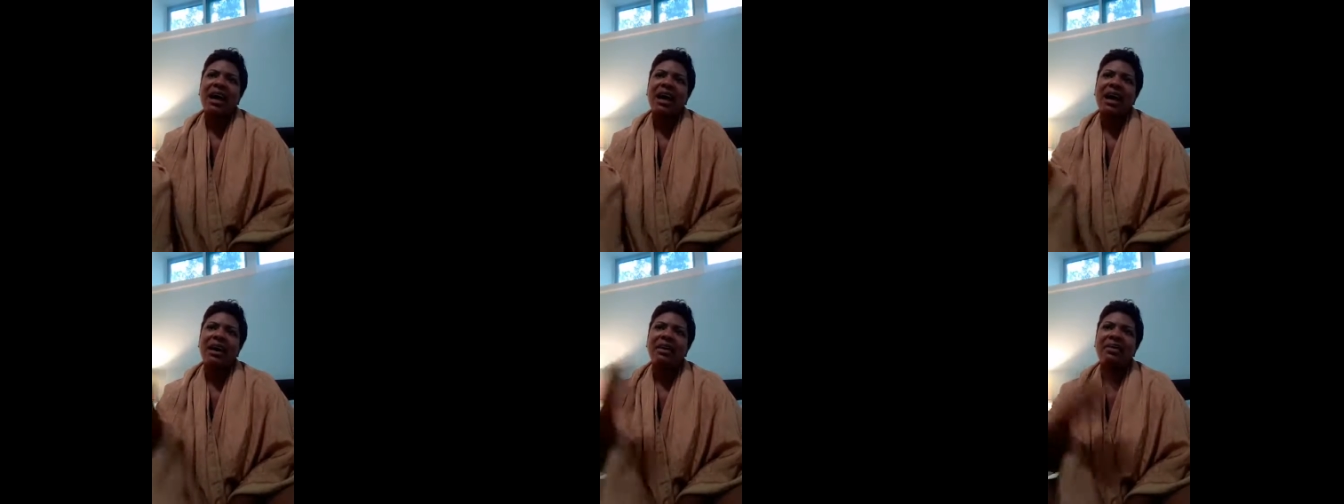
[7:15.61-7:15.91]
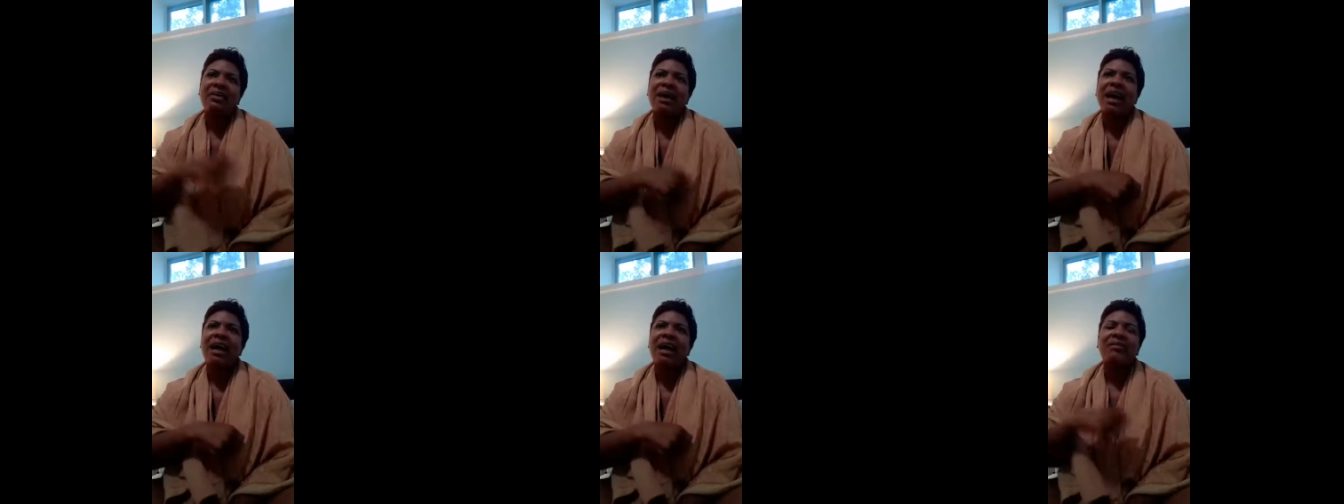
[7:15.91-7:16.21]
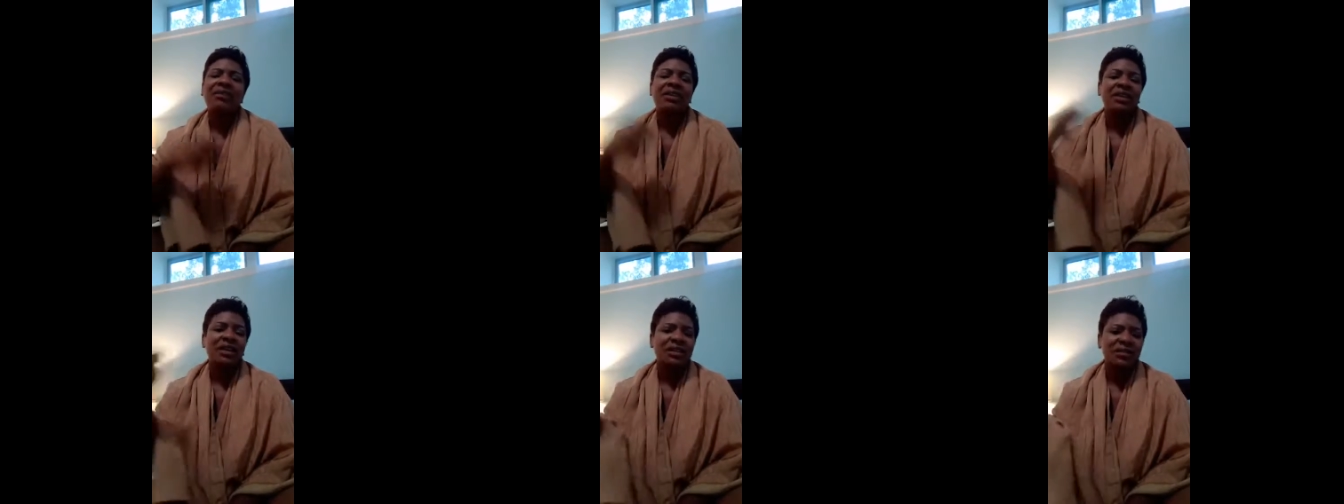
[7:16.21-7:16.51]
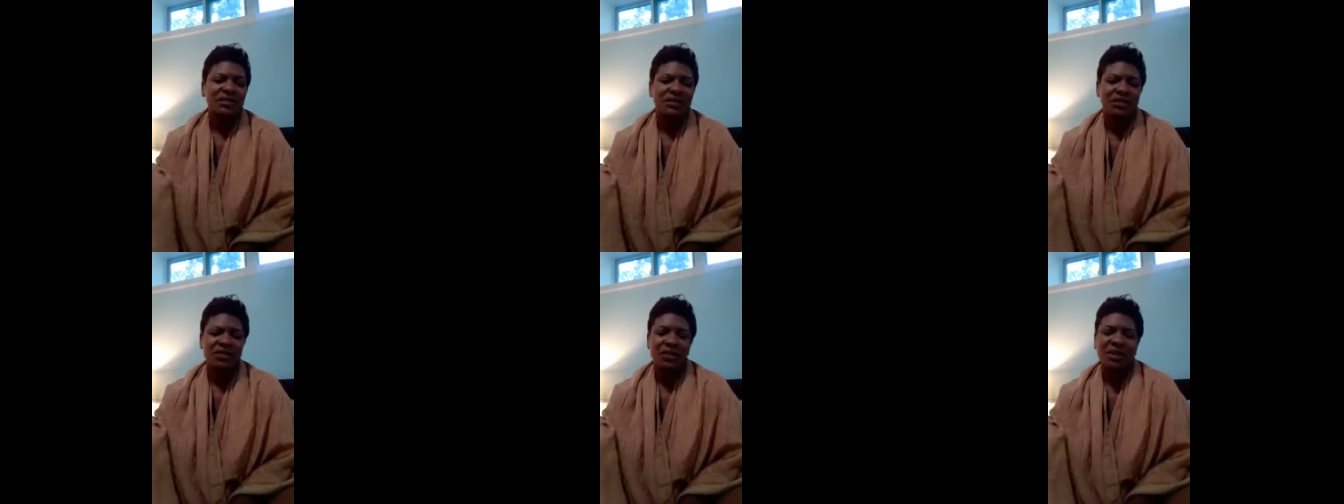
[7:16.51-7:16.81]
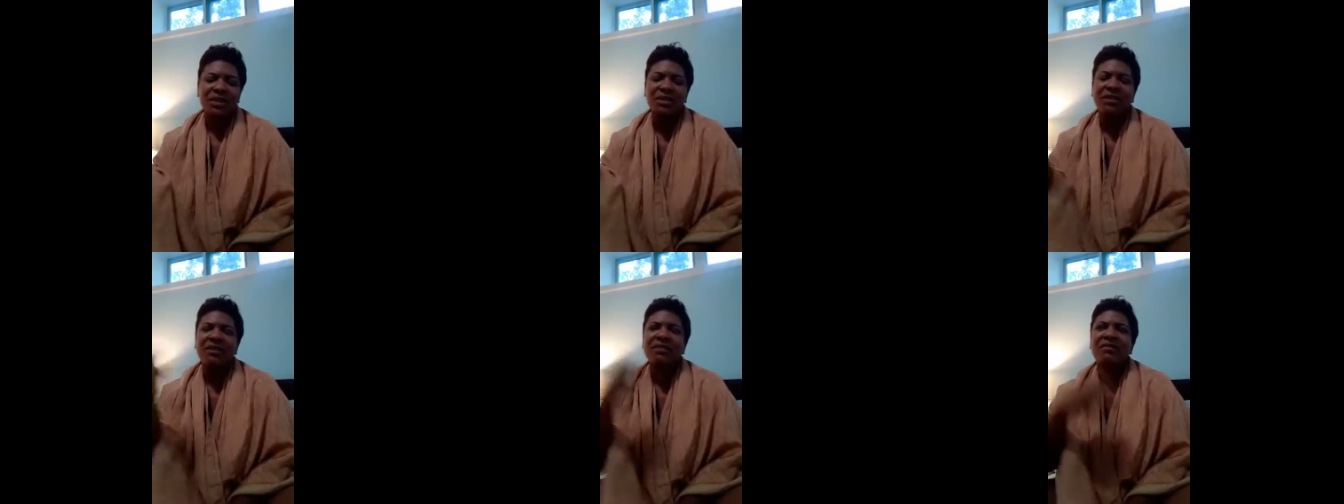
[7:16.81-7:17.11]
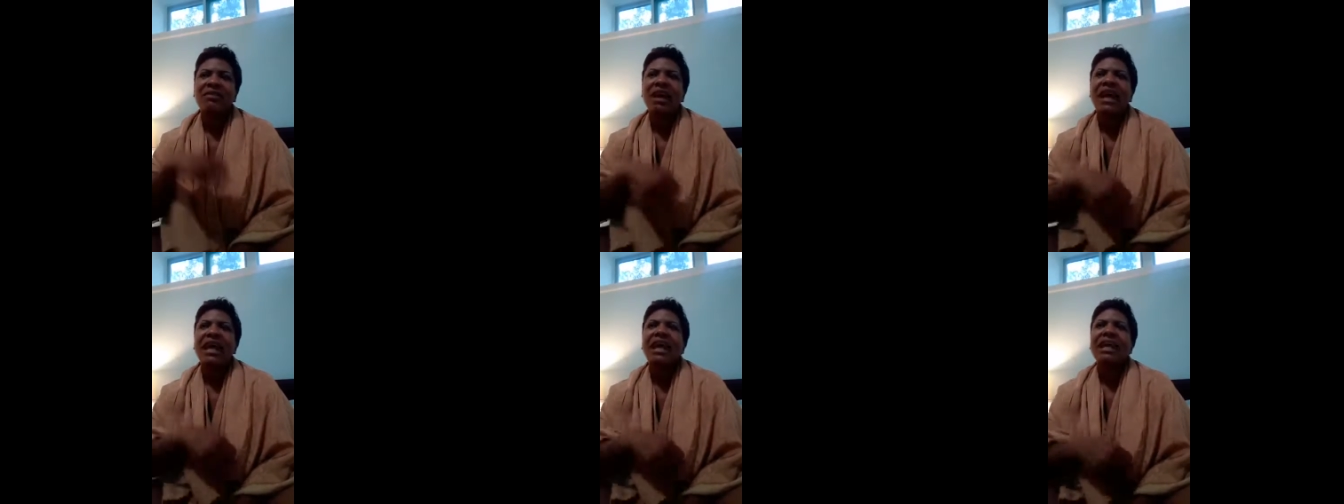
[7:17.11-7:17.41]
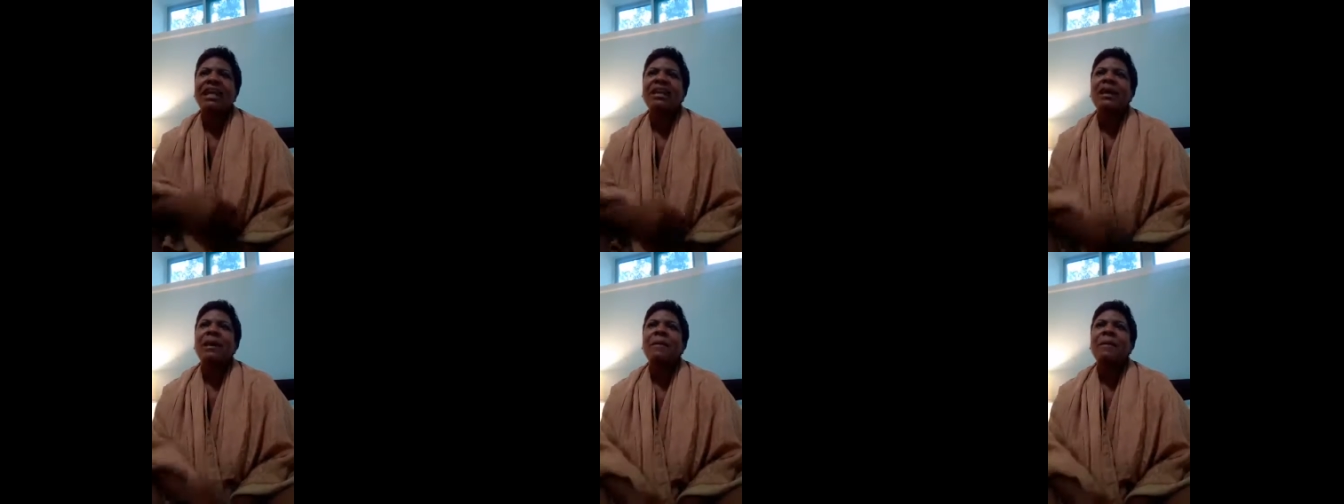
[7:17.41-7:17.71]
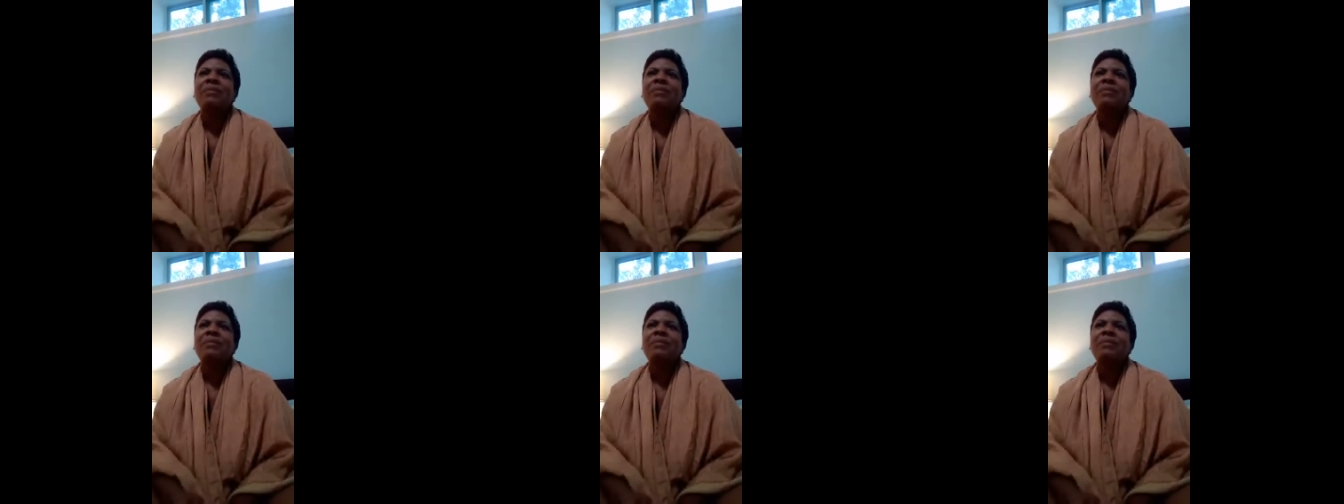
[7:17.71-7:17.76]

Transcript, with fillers: I don't have enough strength to fight,